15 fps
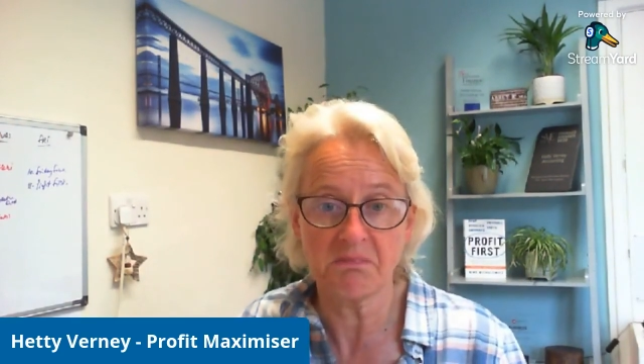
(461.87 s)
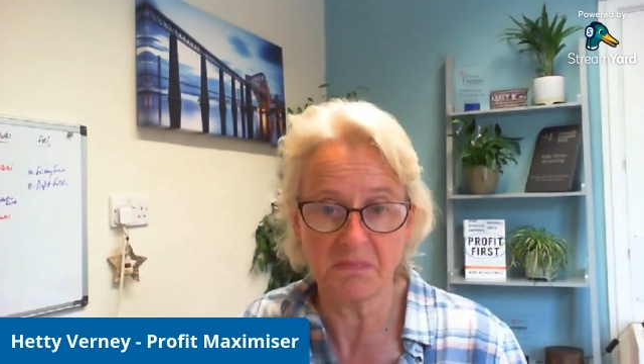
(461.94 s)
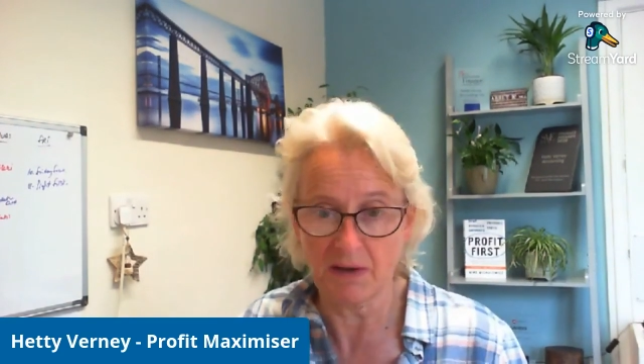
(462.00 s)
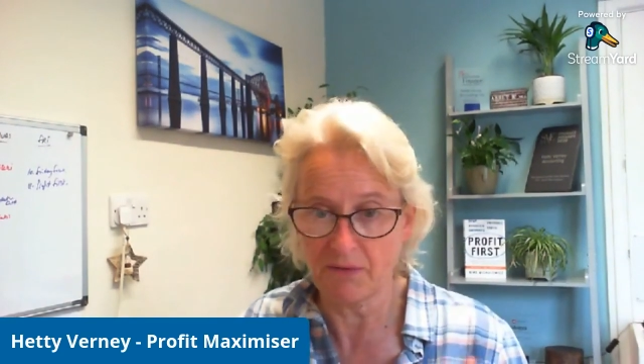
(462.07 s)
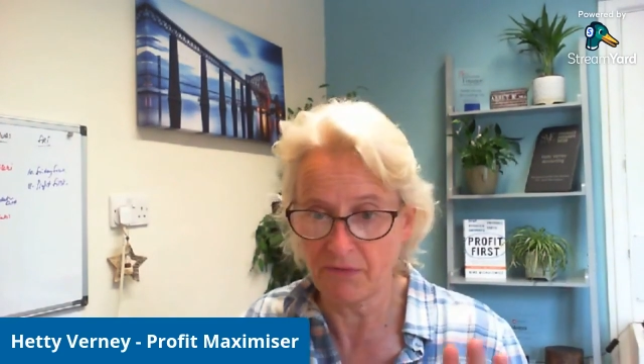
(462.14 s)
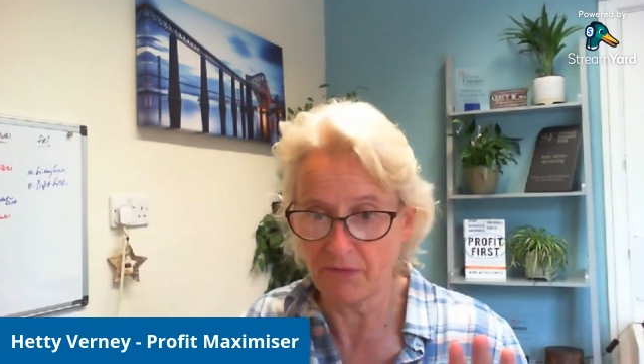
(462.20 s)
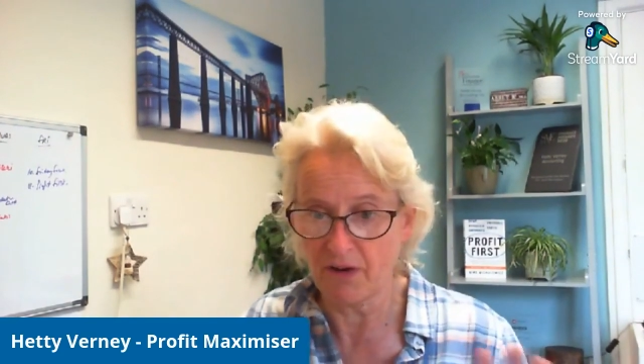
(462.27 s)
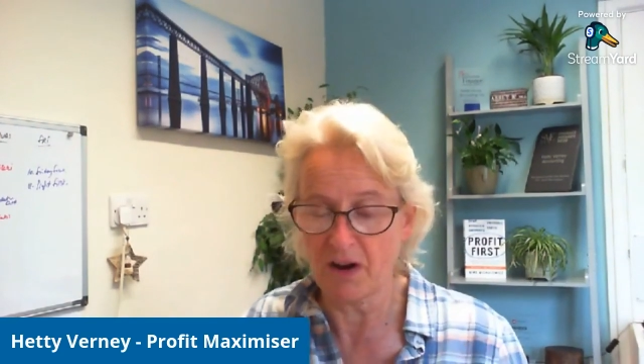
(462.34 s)

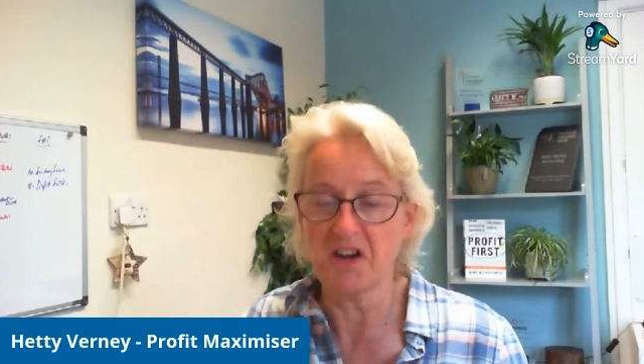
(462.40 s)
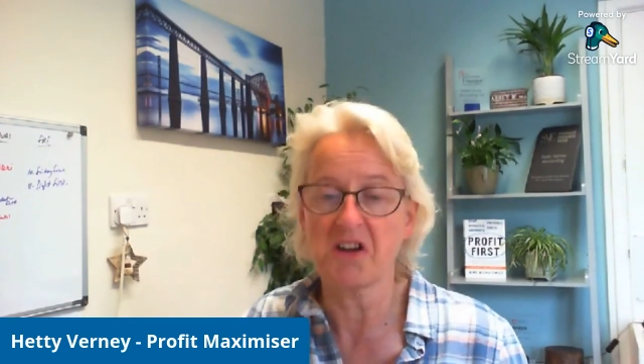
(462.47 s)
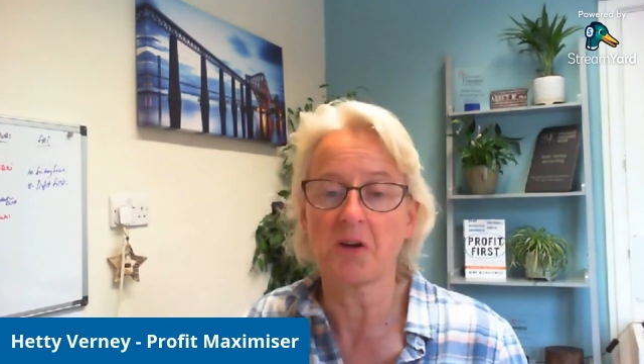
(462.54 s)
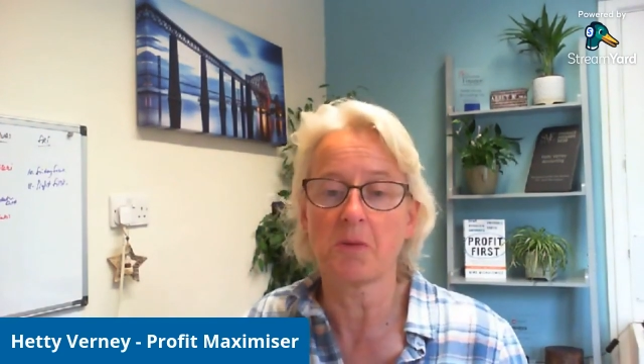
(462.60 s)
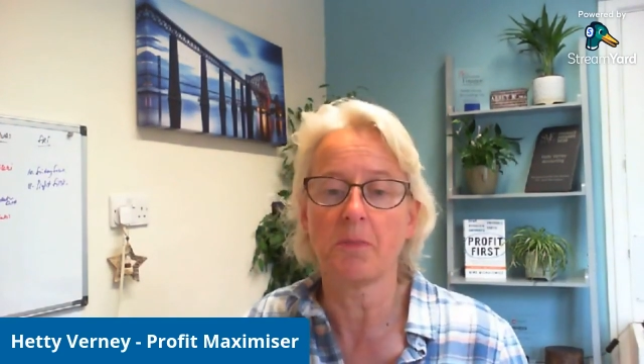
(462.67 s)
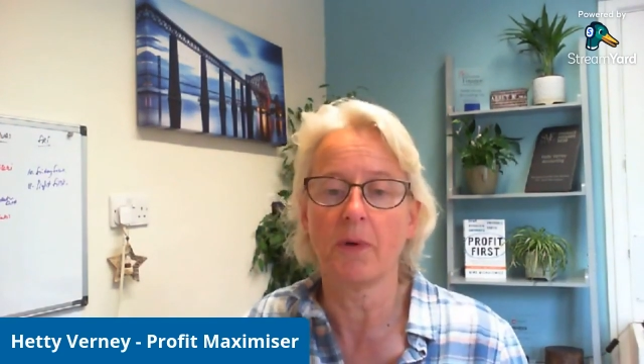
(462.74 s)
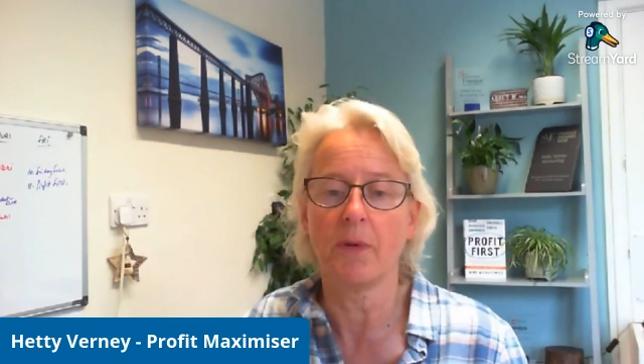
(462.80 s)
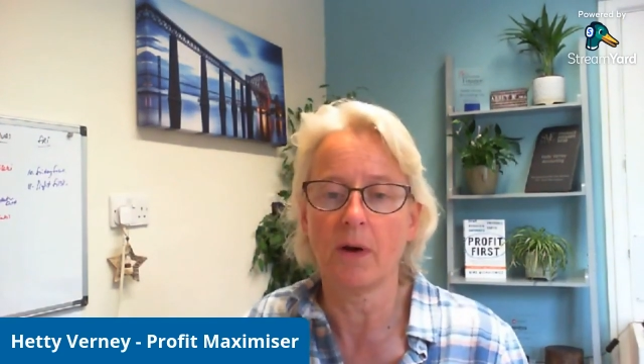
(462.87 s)
then fine, you
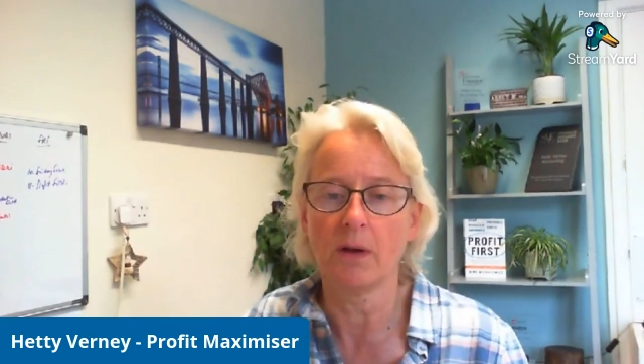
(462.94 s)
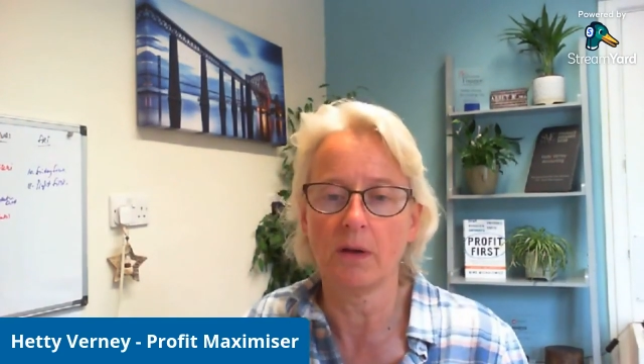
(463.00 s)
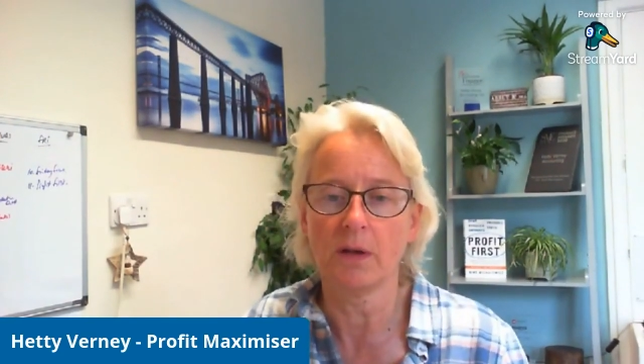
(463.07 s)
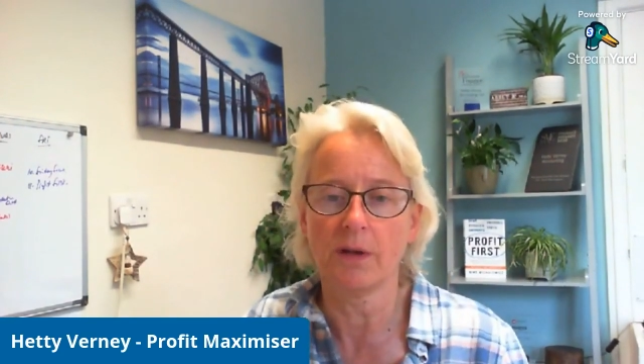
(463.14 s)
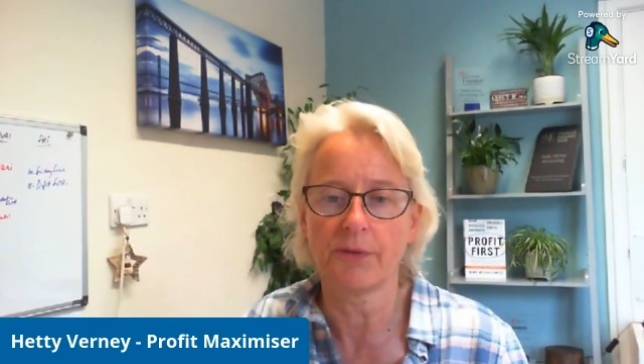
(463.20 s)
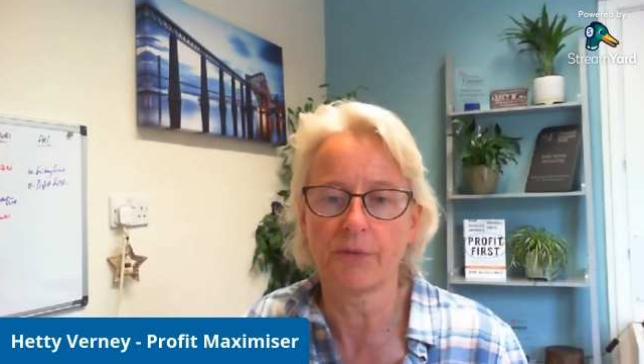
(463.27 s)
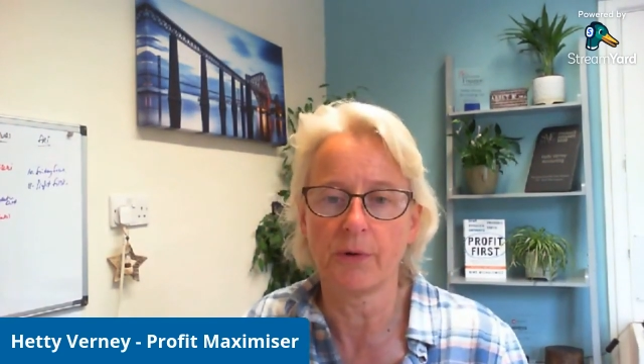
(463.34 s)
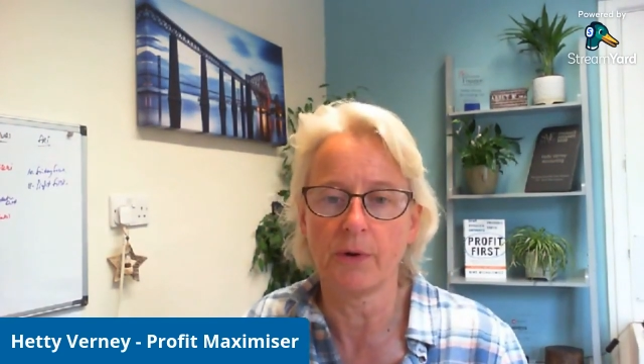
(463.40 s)
can put the whole
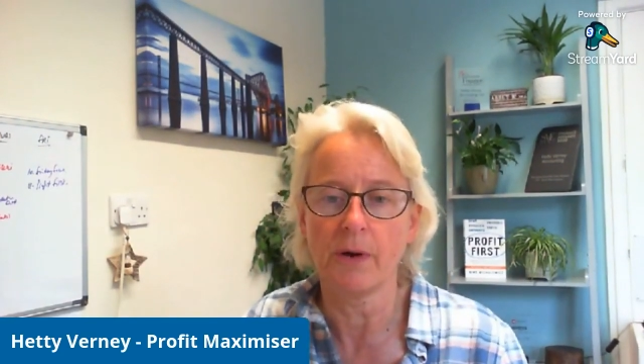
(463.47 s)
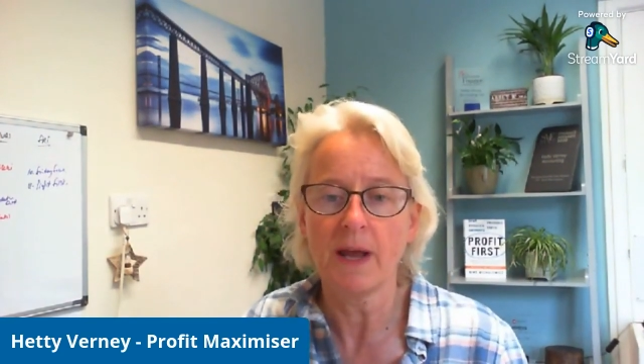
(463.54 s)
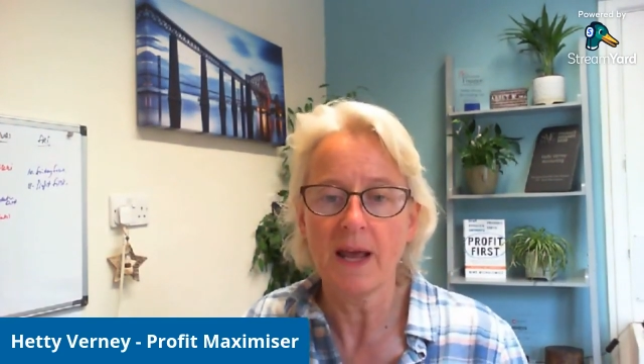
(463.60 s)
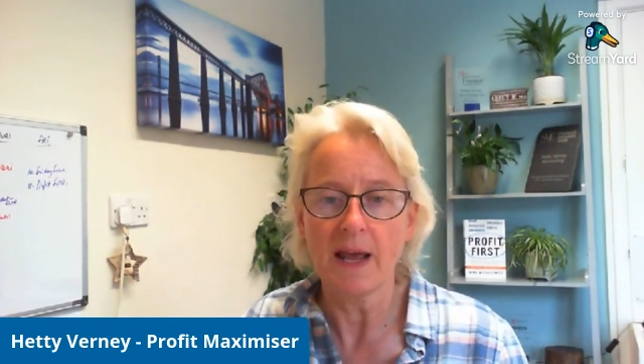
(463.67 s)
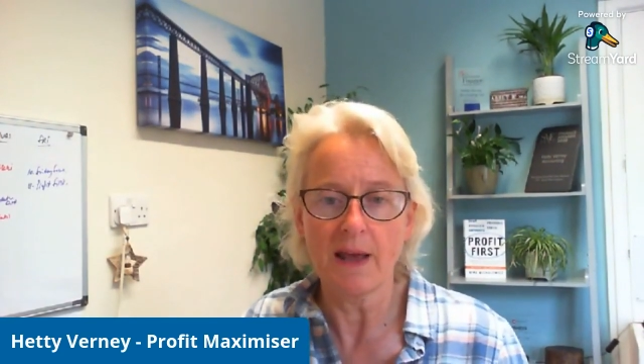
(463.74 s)
lot through.